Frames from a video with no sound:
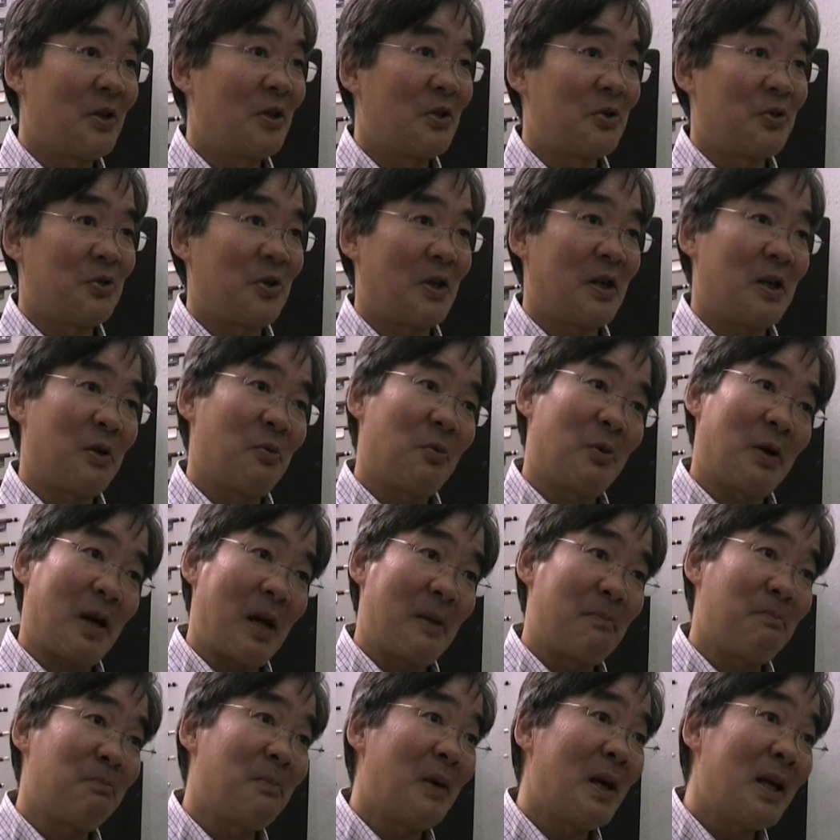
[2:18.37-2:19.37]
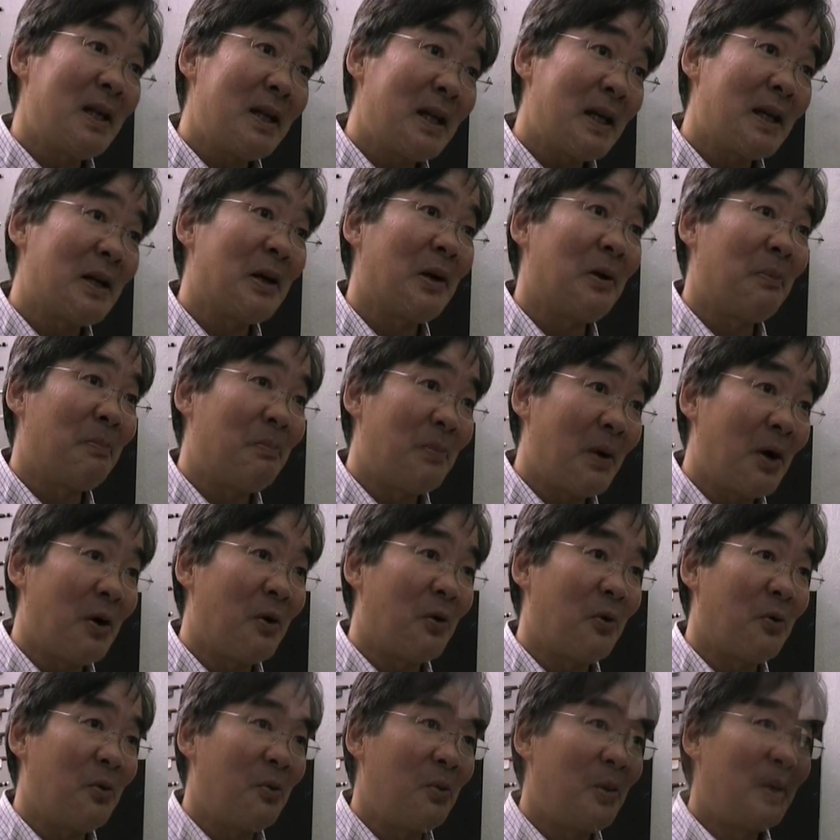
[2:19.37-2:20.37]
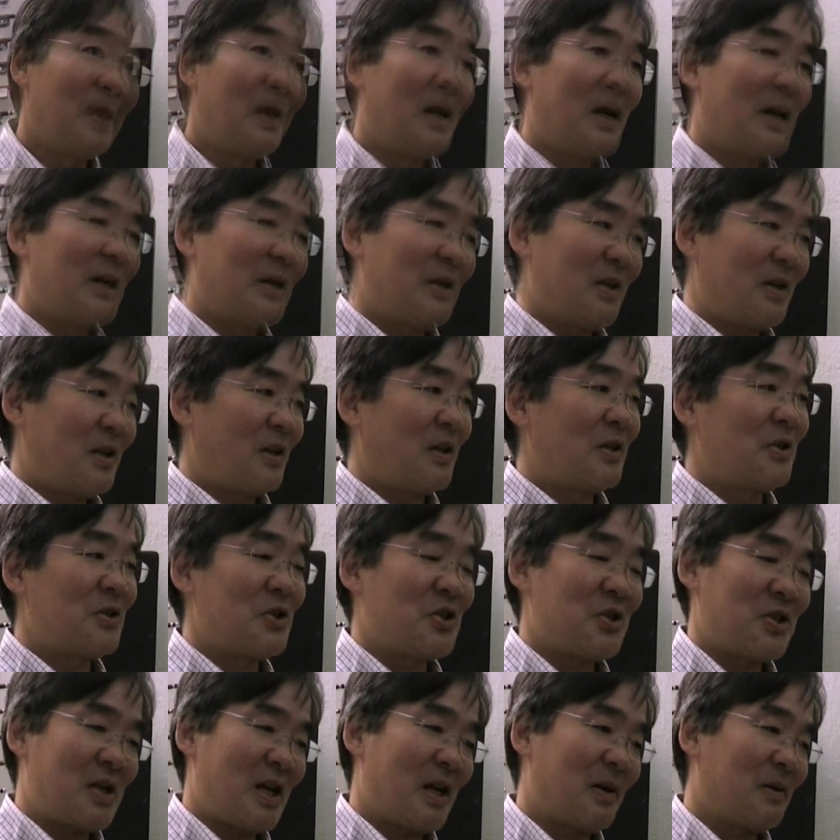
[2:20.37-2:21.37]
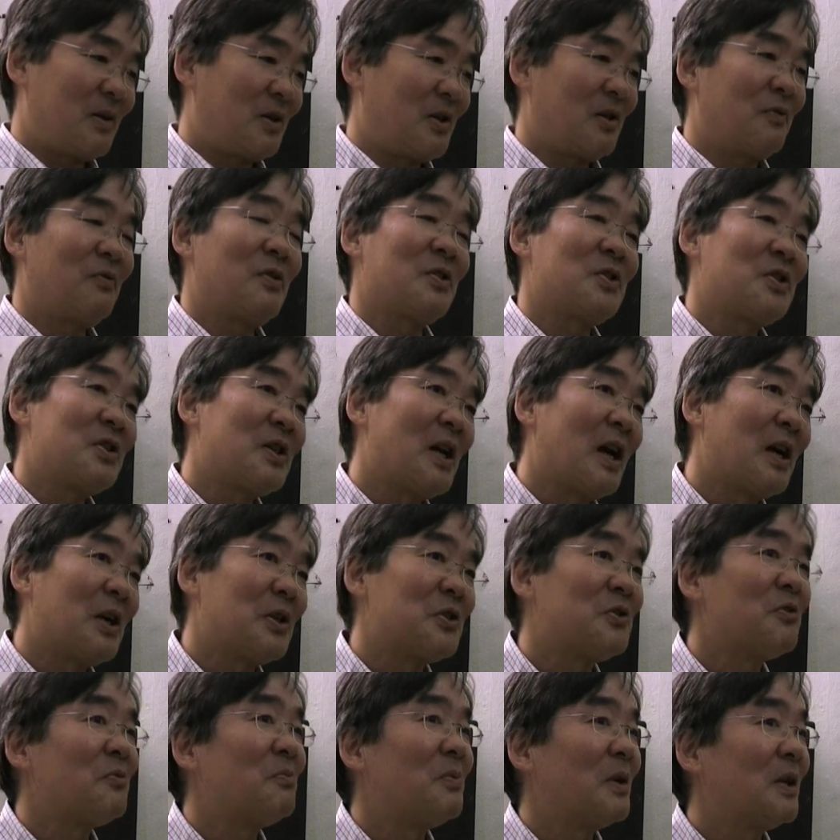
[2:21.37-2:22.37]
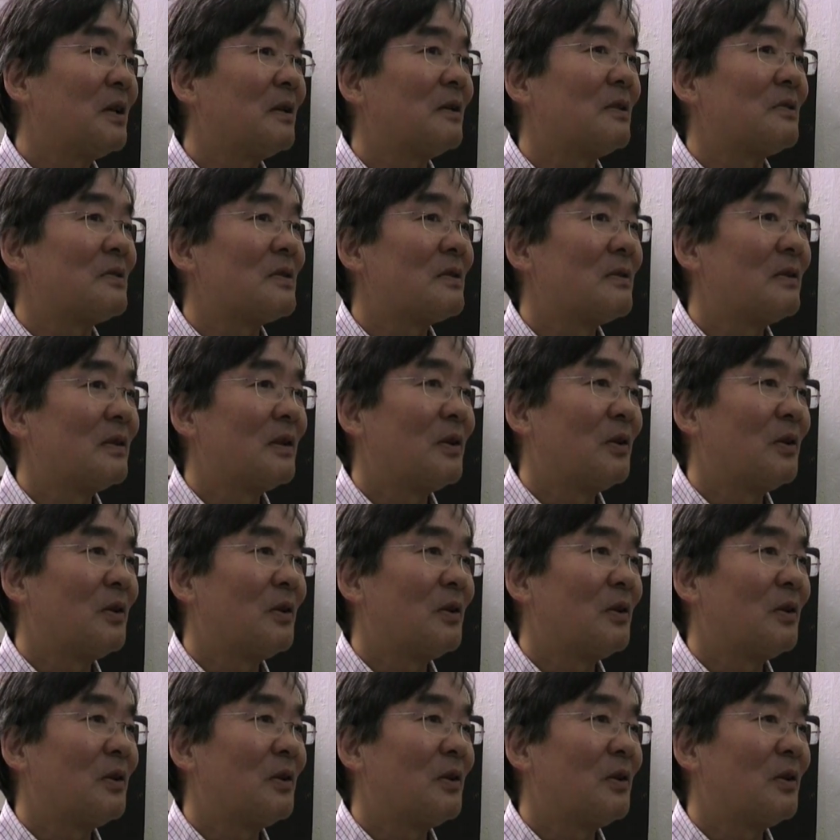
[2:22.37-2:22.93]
so that when I'm making a bow, I could understand different styles of makers.